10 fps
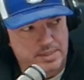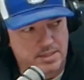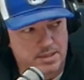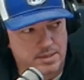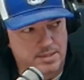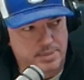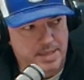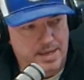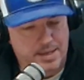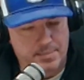He started Let's
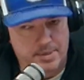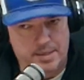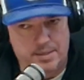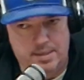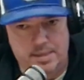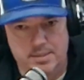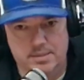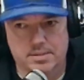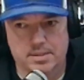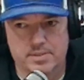Play Hockey back in
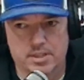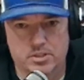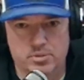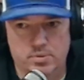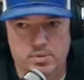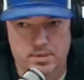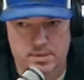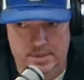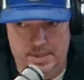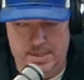
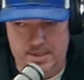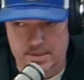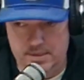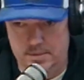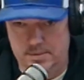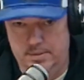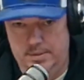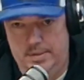1972, and